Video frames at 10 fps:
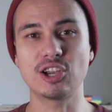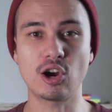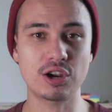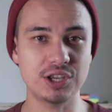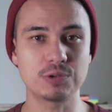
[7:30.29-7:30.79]

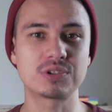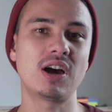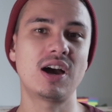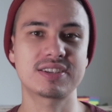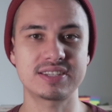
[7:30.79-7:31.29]

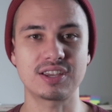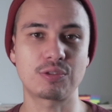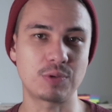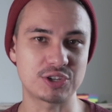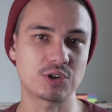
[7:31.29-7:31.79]
cardiotoxic
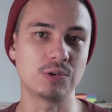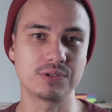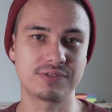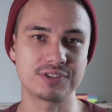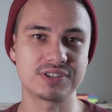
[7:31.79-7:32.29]

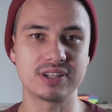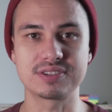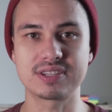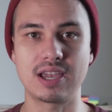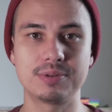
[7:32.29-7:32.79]
threshold for
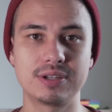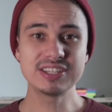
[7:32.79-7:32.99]
psilocybin.